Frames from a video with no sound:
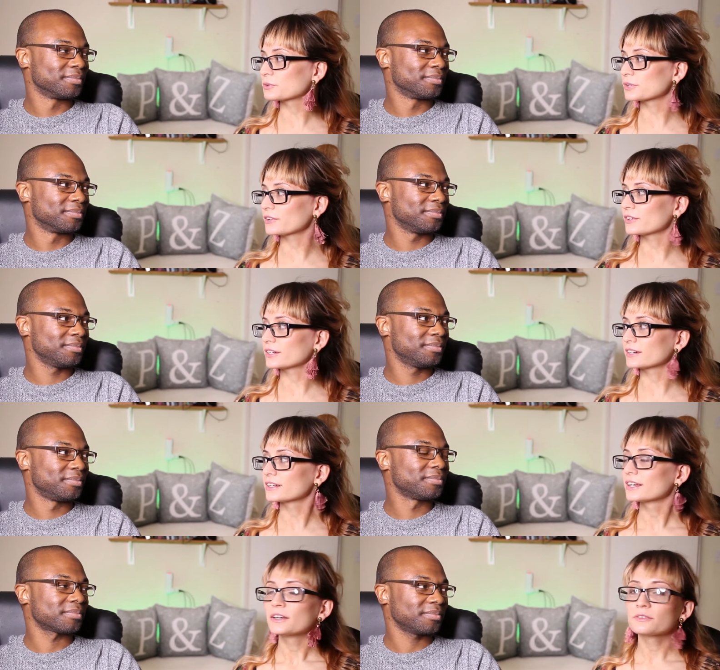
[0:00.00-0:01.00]
Speaker 1: Bulgarian
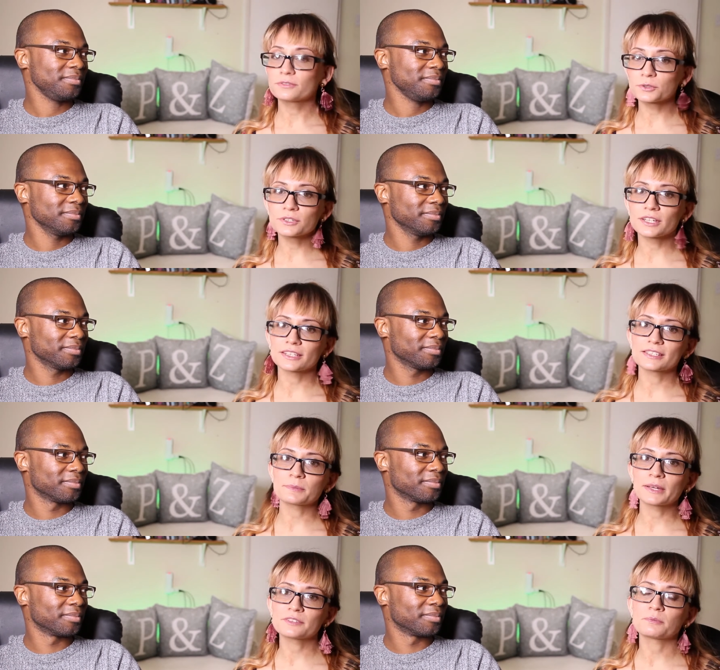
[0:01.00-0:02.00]
food, and it's
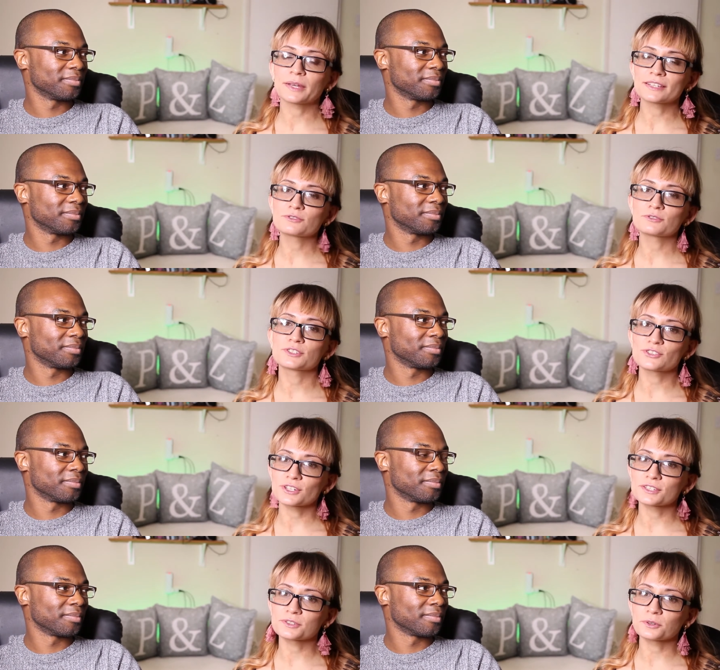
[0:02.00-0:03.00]
made of pastry and
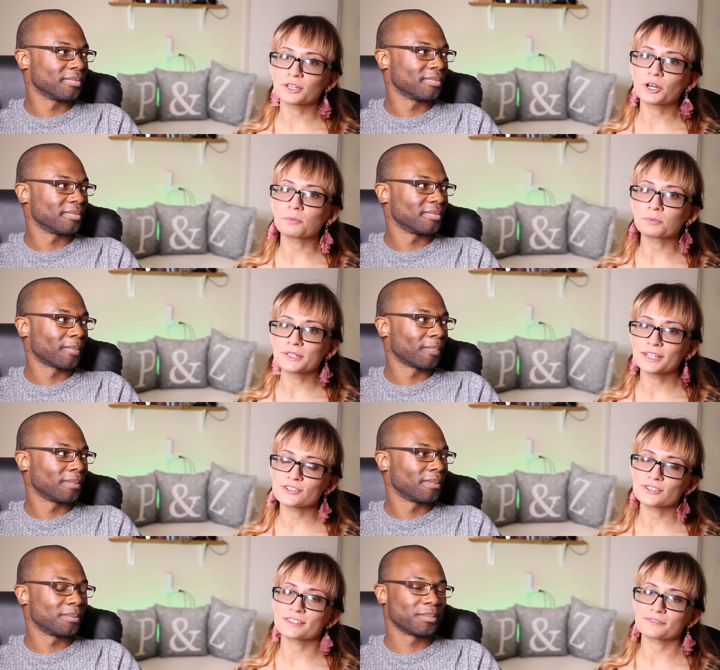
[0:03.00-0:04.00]
cheese. So the
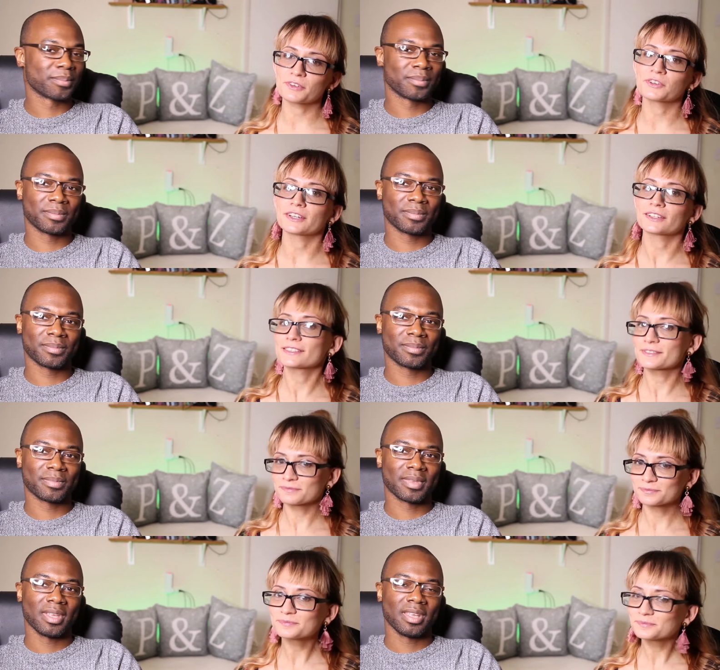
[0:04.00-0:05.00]
combination is very nice.
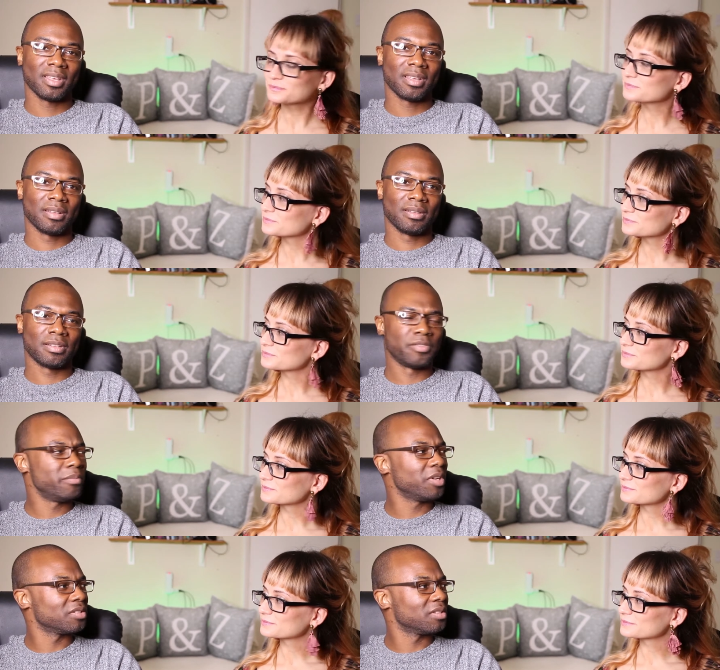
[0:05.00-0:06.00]
Speaker 2: Have you
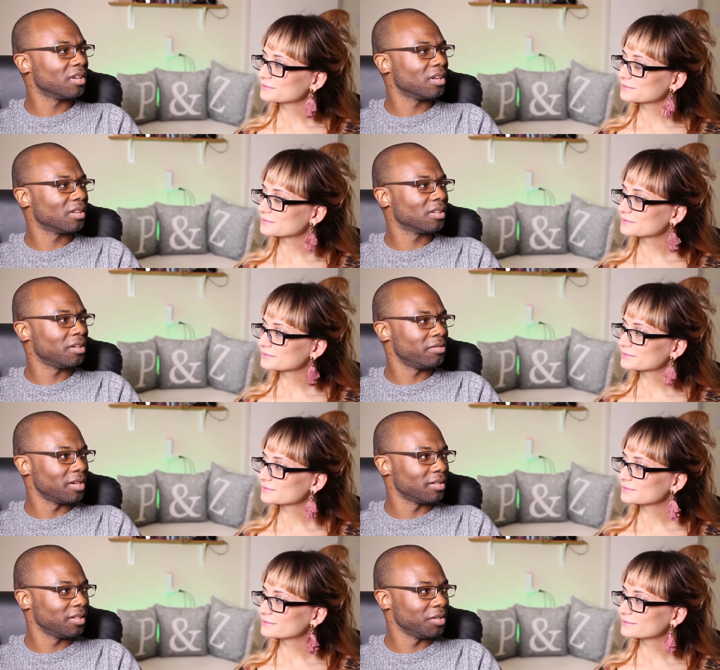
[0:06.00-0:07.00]
mentioned
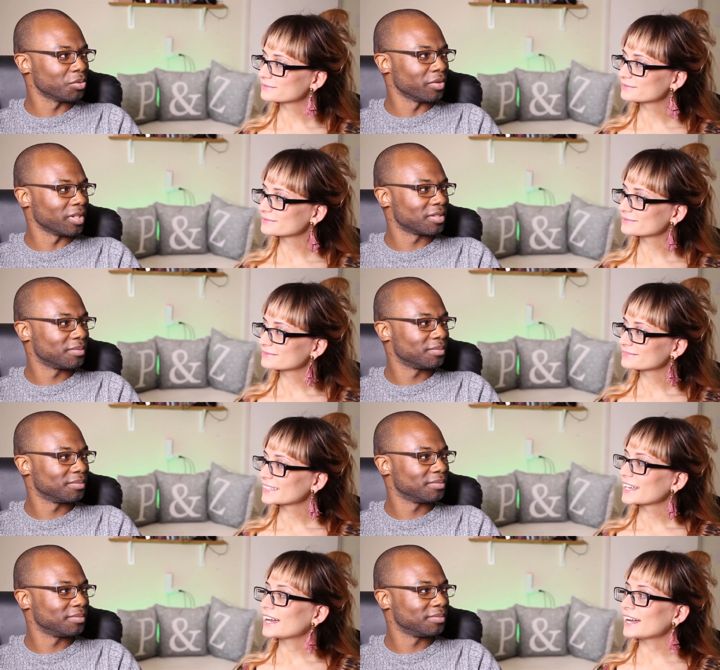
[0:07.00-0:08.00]
Iran in your drinks?
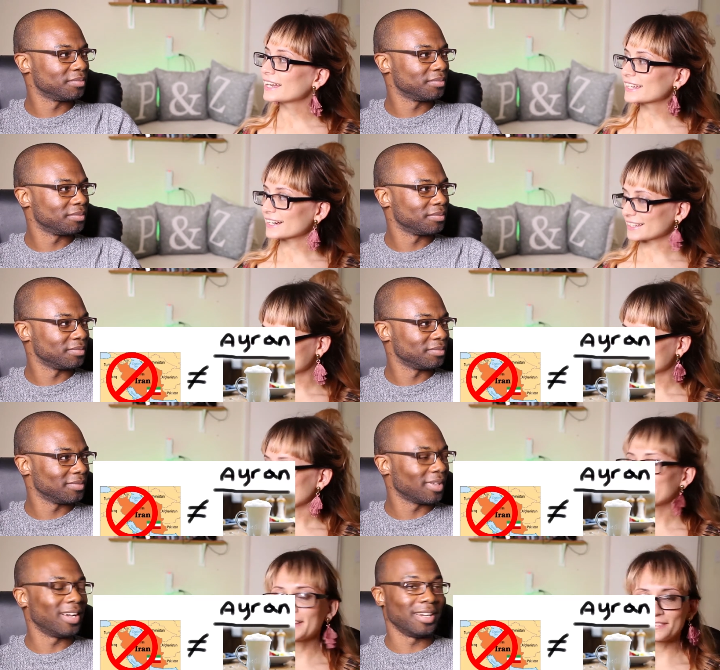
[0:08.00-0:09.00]
Speaker 1: Iran.
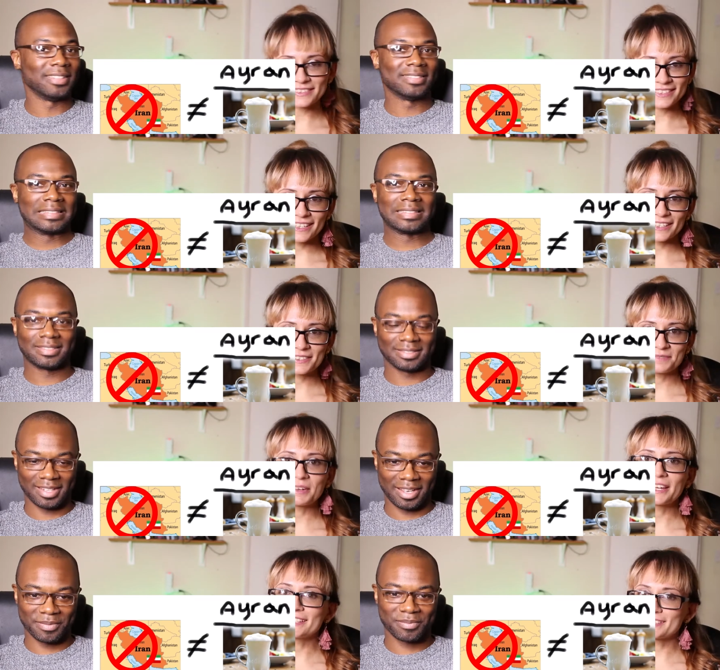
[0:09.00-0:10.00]
I haven't yet,
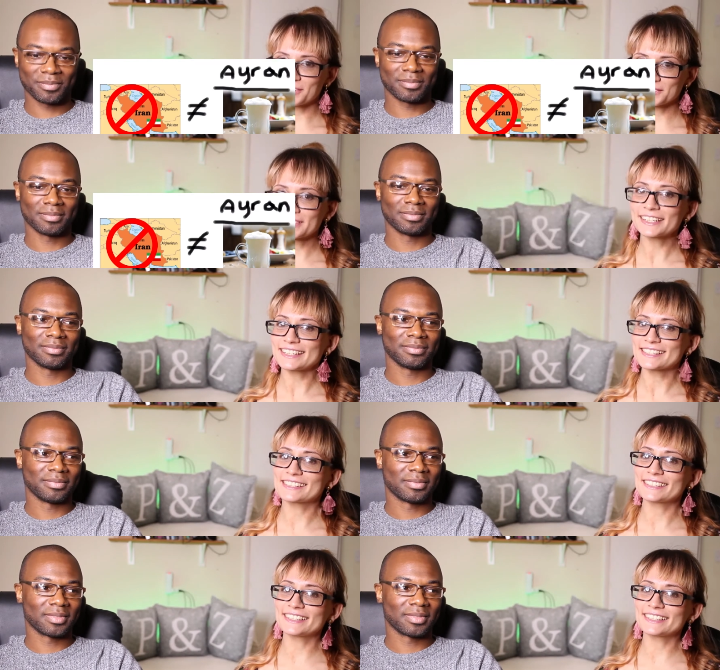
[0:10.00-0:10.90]
but it's on the list.